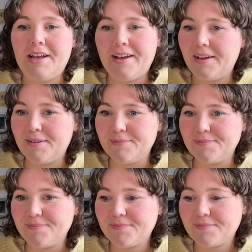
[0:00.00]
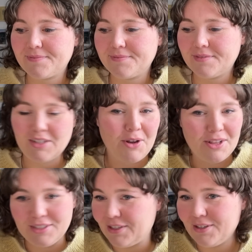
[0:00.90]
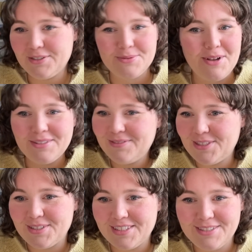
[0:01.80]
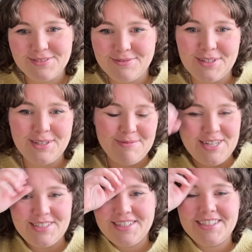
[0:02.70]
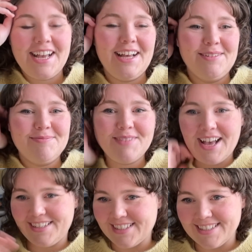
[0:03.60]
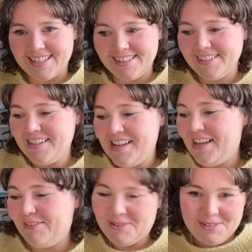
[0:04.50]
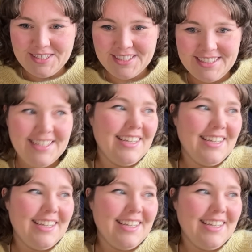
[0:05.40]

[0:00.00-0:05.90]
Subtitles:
I'll link her as well, just for good measure. Hi, Jessica, if you're watching.